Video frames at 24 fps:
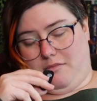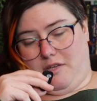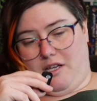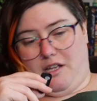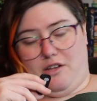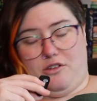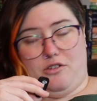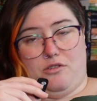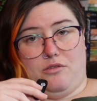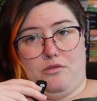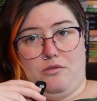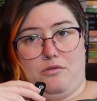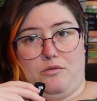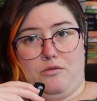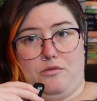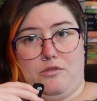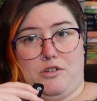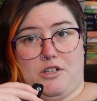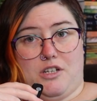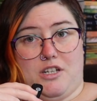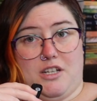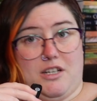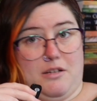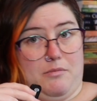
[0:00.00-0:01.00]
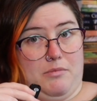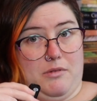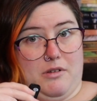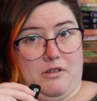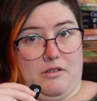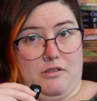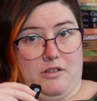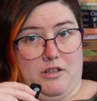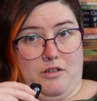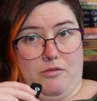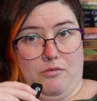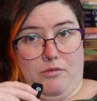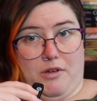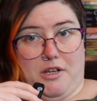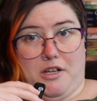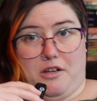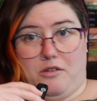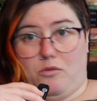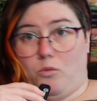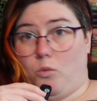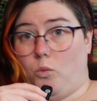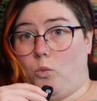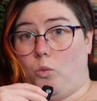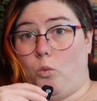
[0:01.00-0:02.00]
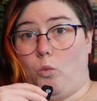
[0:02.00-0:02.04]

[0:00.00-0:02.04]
I do typically read